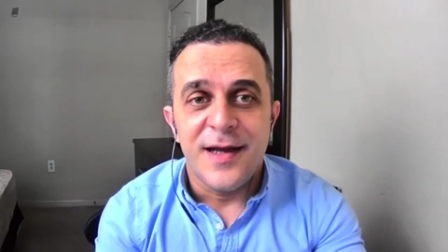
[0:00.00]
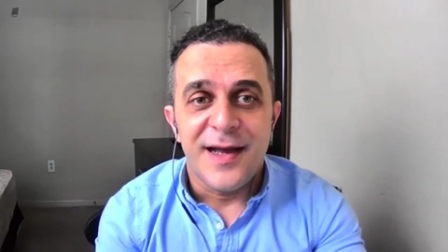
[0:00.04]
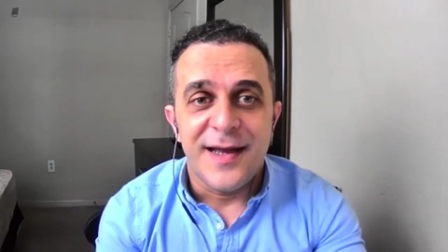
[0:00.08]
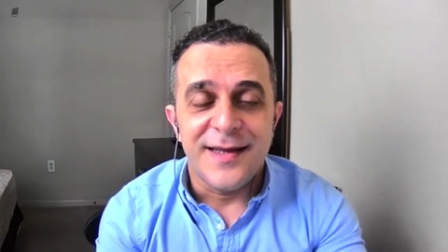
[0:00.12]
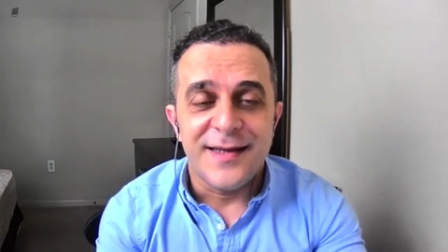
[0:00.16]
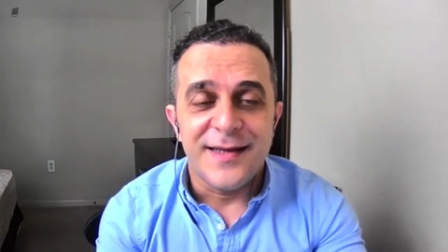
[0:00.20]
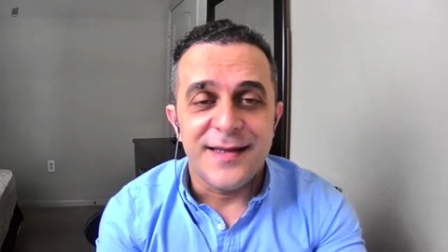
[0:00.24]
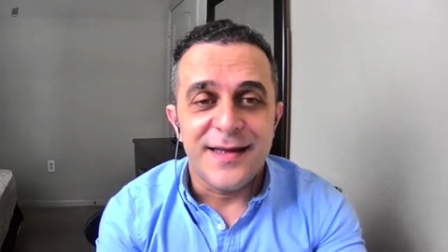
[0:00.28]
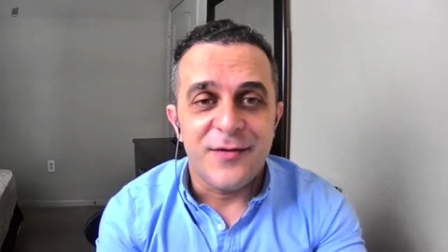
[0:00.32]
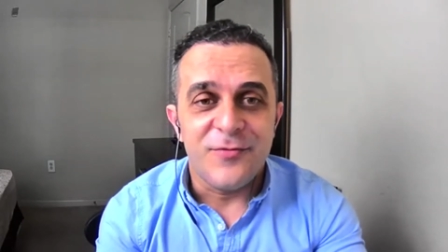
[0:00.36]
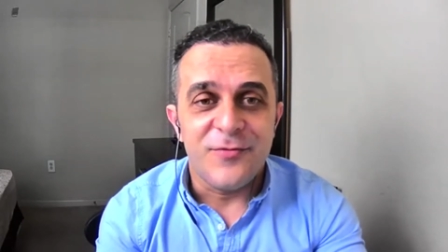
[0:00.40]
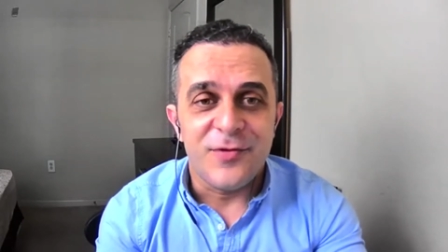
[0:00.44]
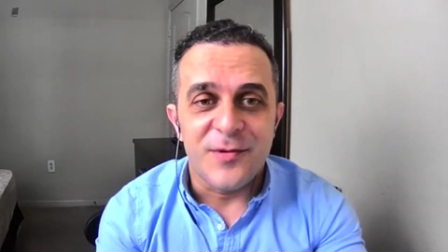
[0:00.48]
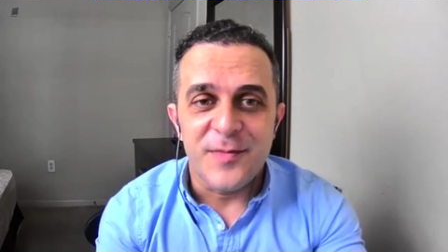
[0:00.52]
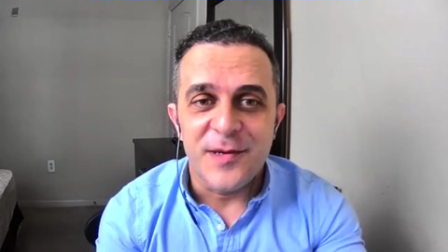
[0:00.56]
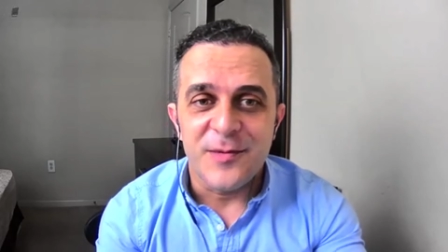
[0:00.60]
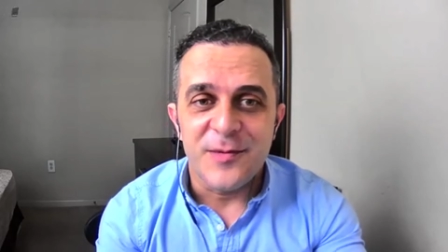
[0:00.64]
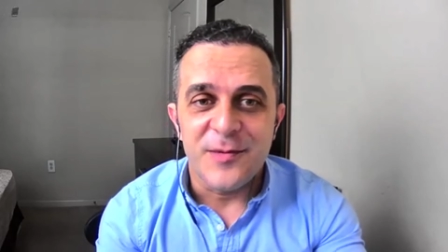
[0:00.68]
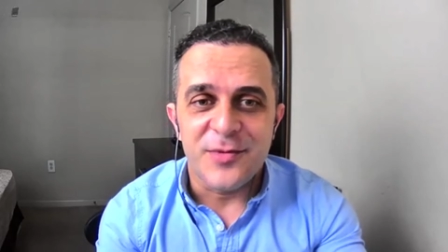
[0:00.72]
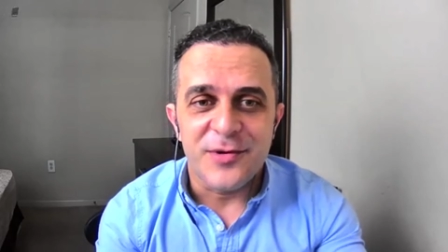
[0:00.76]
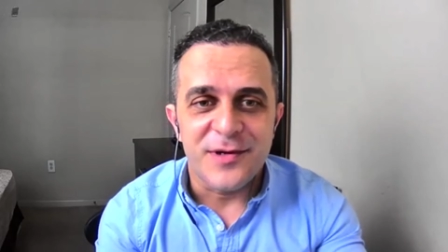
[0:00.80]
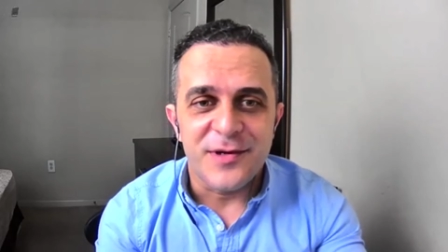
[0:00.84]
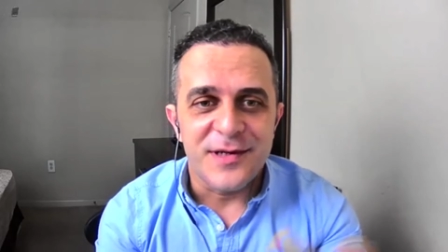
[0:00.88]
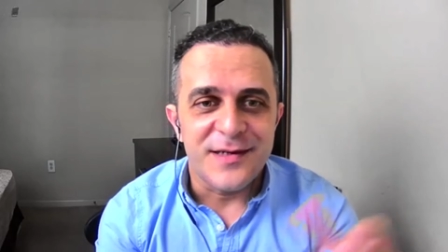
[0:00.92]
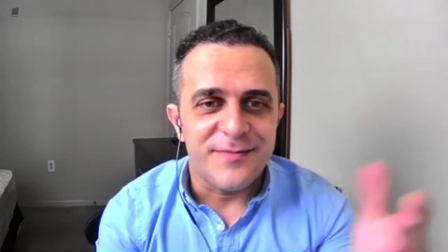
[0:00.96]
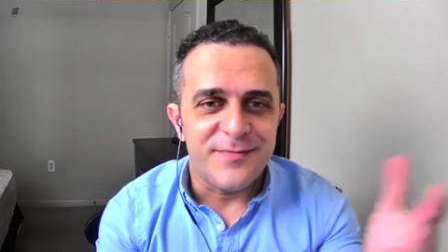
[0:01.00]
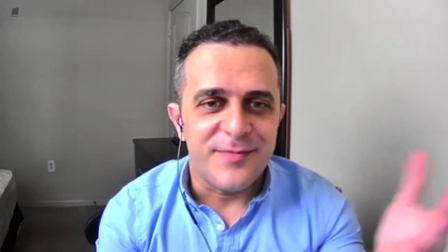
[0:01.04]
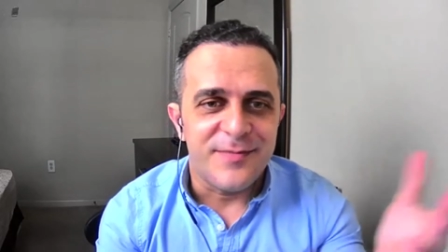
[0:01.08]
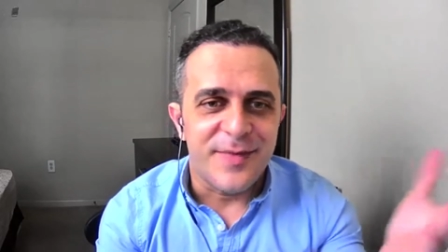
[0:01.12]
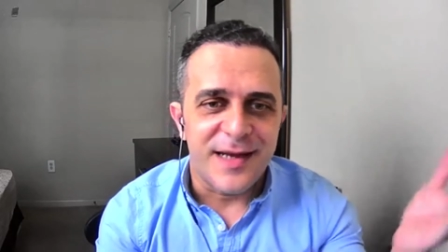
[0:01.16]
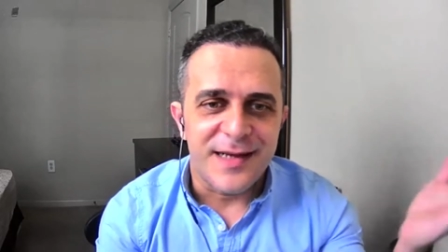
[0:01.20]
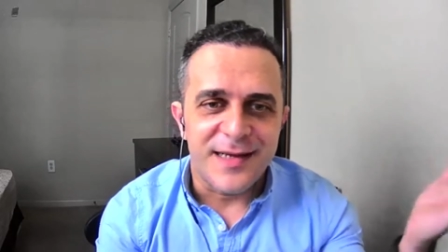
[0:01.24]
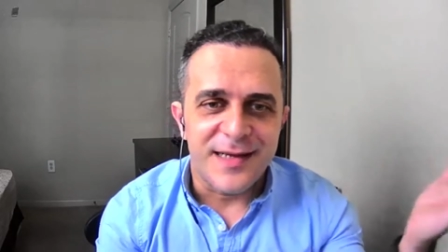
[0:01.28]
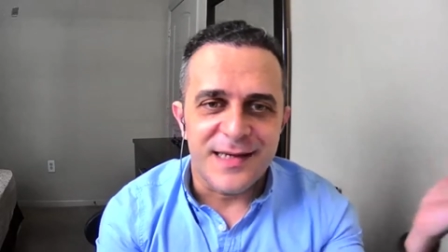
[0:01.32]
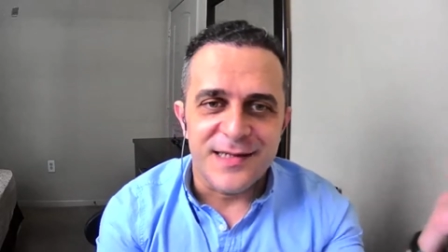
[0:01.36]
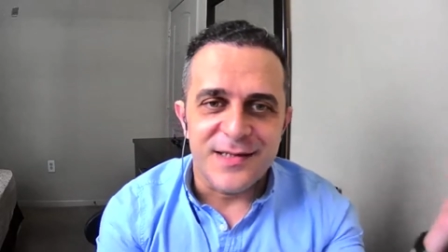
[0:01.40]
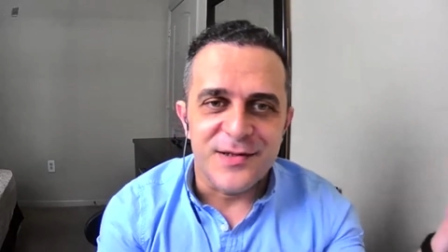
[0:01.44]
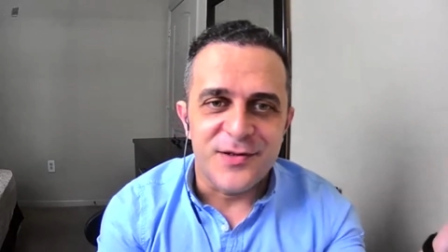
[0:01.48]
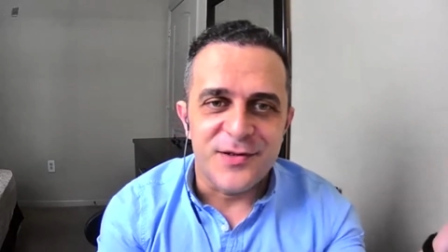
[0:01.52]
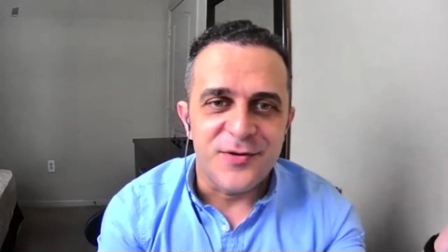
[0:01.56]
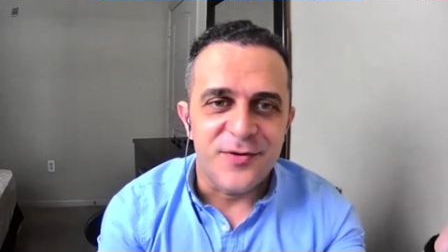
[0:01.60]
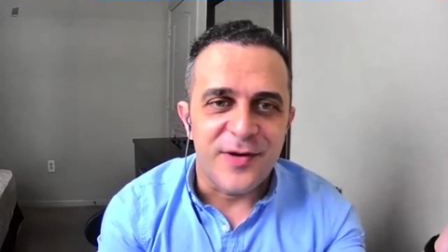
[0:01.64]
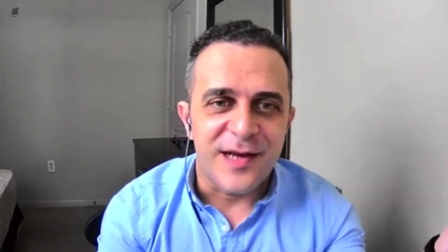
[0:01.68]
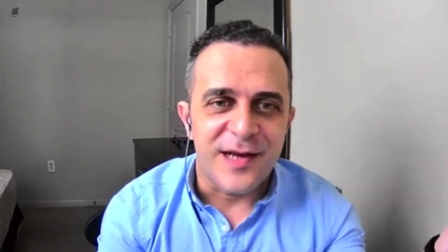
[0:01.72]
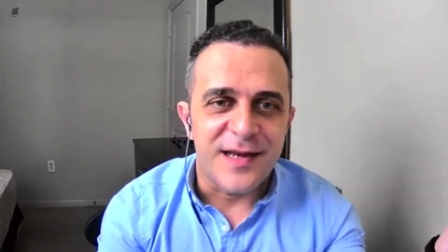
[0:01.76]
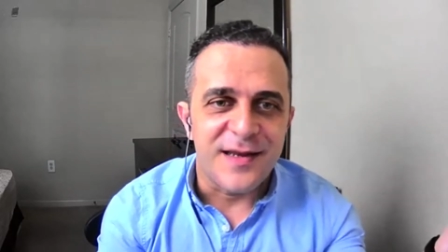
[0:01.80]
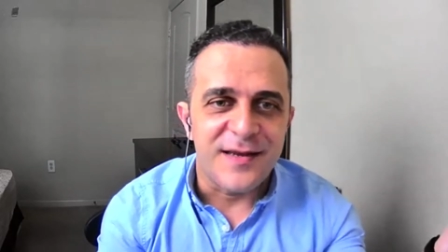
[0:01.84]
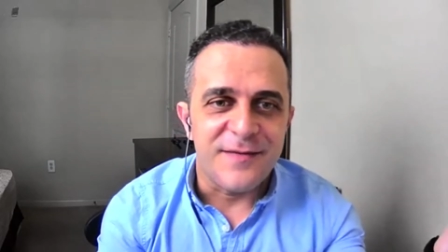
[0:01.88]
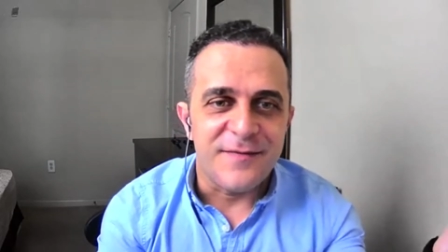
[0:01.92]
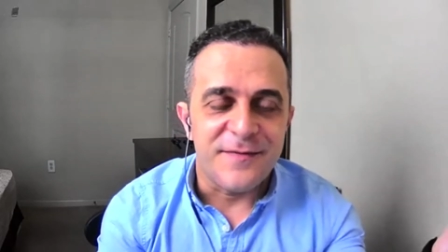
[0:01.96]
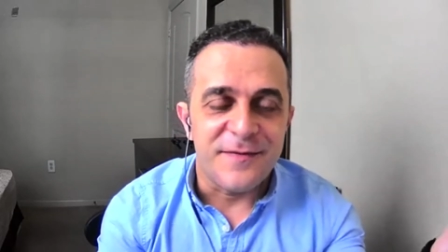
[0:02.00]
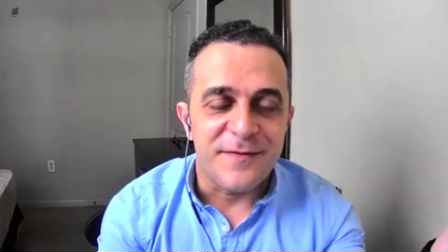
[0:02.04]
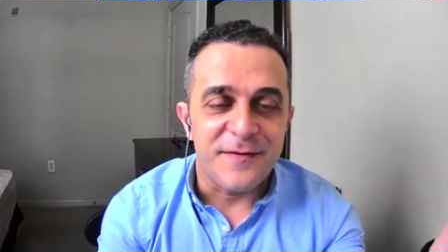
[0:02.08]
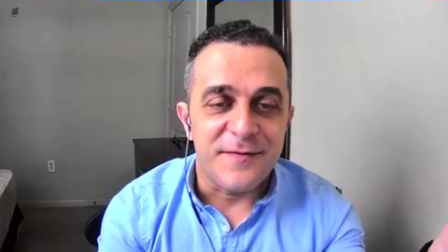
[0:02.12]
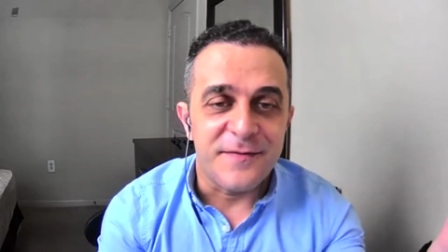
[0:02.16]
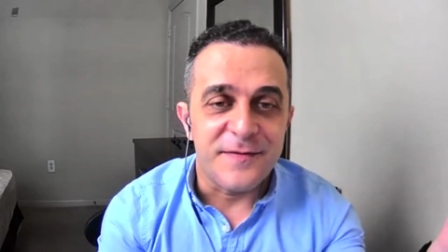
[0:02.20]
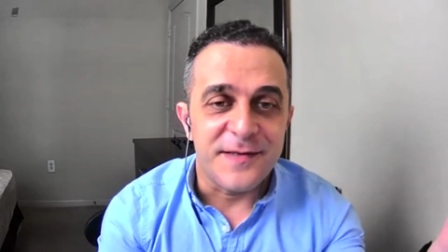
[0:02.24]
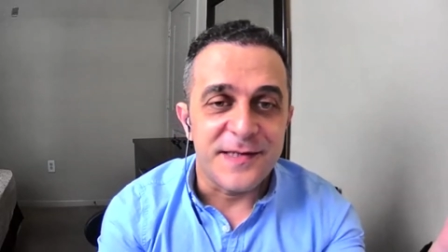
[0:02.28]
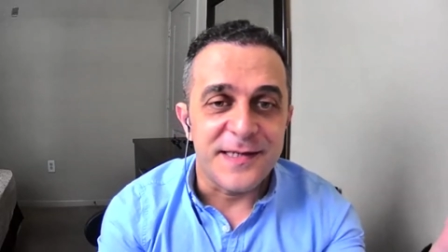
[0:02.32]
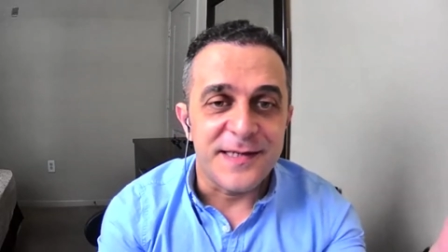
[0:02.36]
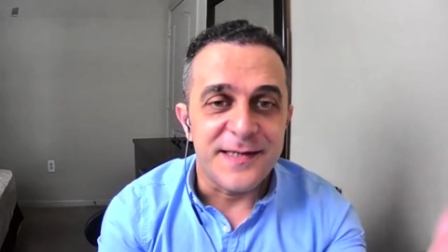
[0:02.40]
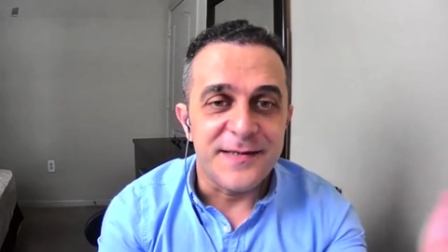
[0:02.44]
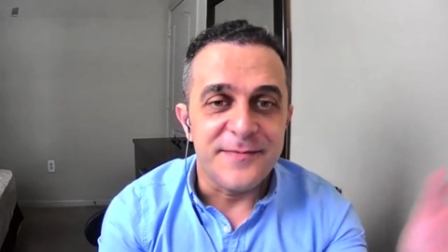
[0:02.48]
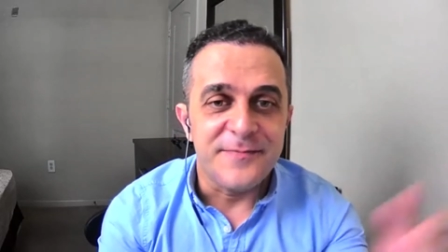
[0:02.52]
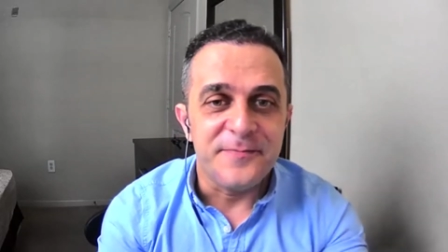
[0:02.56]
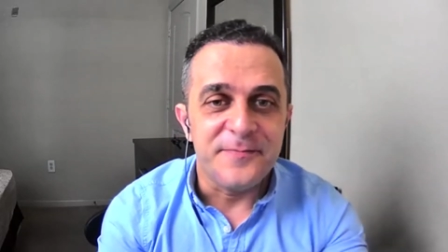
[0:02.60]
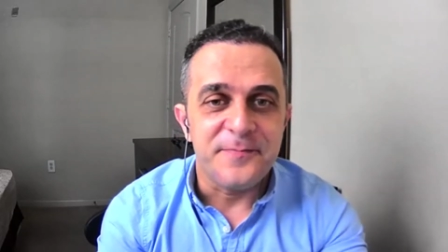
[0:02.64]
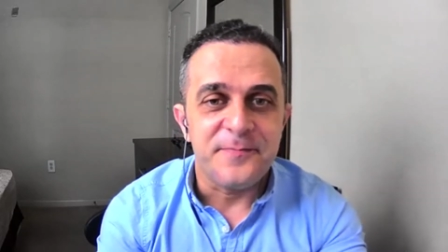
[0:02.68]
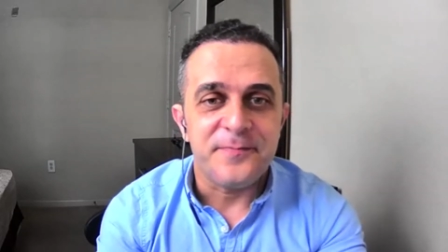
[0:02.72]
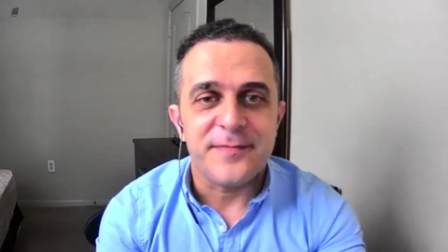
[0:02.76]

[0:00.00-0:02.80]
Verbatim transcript: And I remember back in 2015,